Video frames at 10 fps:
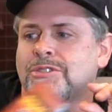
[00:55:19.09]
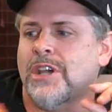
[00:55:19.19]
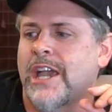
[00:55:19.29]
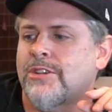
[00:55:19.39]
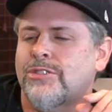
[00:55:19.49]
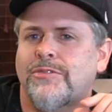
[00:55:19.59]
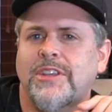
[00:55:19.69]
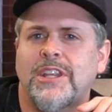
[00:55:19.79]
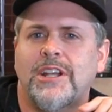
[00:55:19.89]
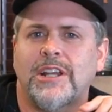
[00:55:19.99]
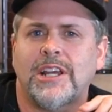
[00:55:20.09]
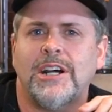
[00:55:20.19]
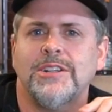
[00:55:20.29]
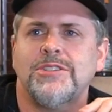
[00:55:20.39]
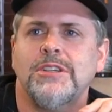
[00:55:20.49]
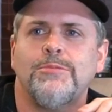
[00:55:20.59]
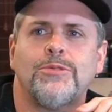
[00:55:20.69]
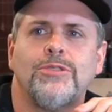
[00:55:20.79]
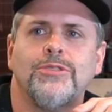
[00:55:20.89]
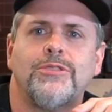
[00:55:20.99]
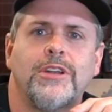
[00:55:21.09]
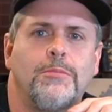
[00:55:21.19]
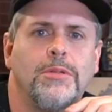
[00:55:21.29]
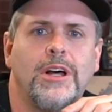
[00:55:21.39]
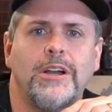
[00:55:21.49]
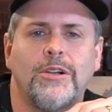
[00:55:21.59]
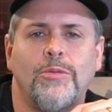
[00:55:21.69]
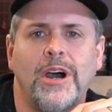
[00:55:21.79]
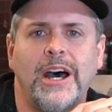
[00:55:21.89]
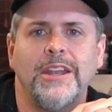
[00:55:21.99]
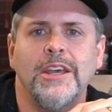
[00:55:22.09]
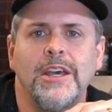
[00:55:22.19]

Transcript: I don't know if he did it on Consam World or on a blog or what,